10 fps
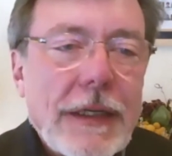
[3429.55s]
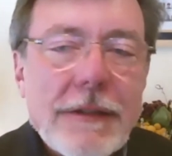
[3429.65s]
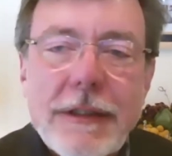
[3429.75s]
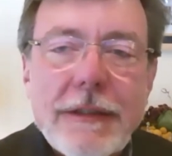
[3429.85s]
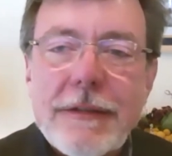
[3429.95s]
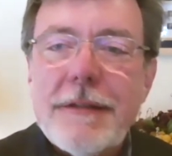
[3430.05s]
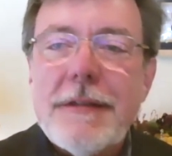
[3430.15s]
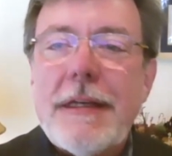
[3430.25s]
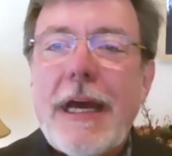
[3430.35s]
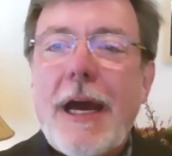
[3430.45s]

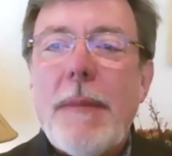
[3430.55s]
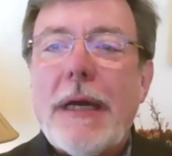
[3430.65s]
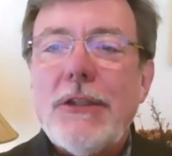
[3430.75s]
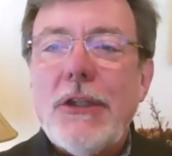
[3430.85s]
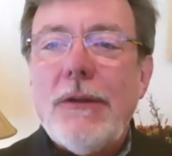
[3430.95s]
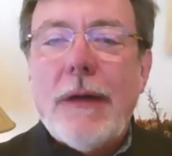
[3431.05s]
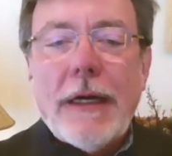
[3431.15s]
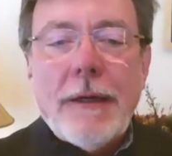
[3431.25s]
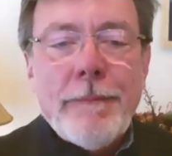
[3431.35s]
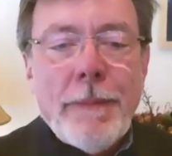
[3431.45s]
Seriously, since the day I met
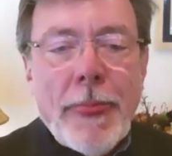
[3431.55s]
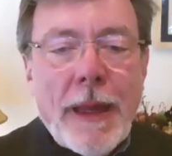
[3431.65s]
you,